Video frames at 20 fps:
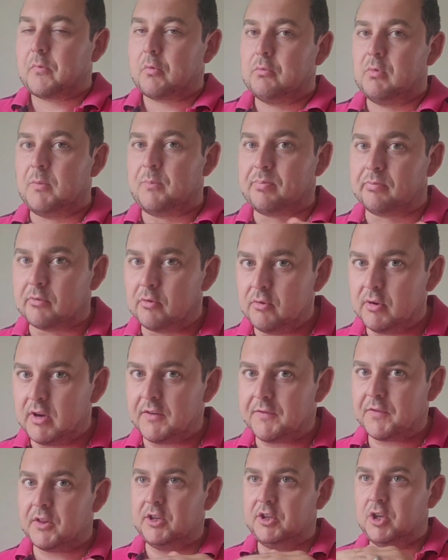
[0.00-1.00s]
we've brewed
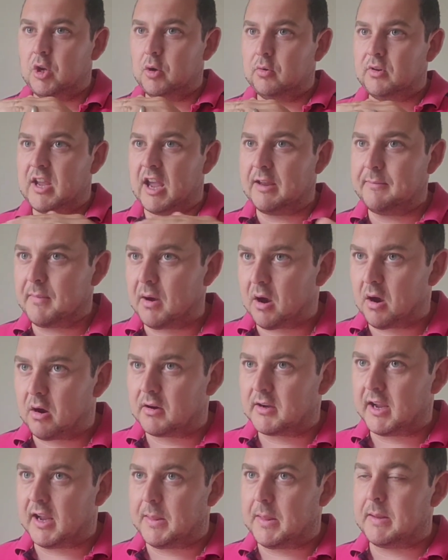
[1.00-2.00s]
it for the UK
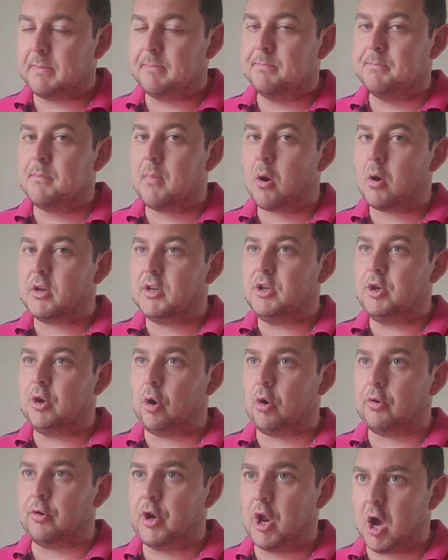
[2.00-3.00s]
market and they might
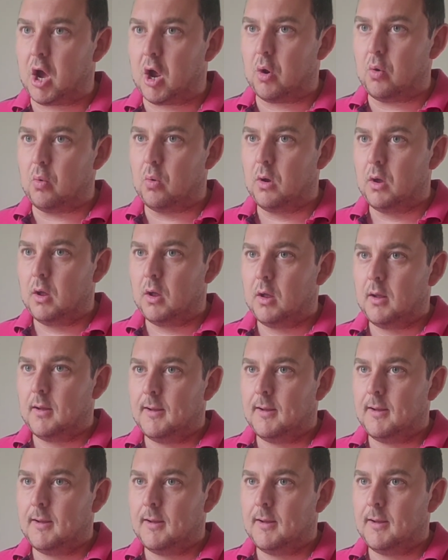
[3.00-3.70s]
not know